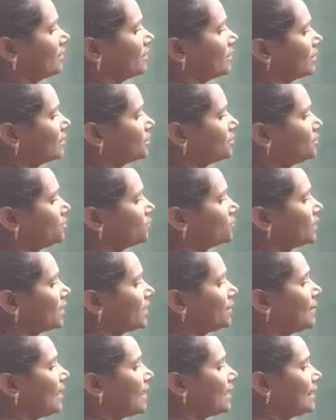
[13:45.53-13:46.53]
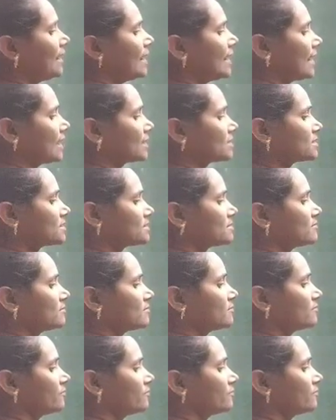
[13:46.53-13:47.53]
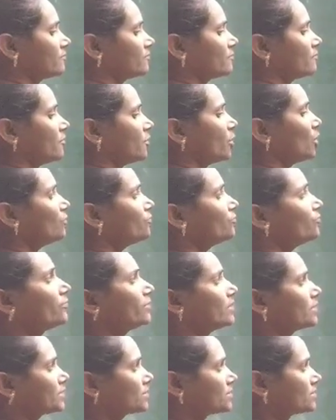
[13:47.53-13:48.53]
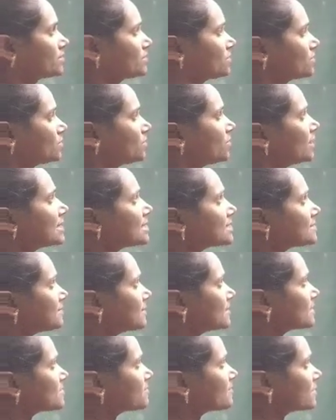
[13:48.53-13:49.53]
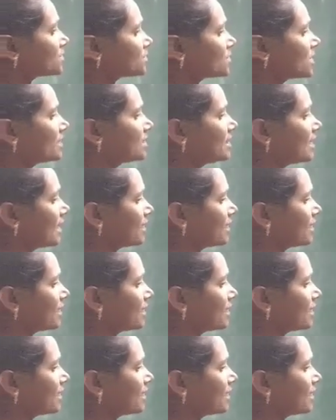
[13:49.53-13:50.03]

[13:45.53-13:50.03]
into d by dx of first. So what is first function?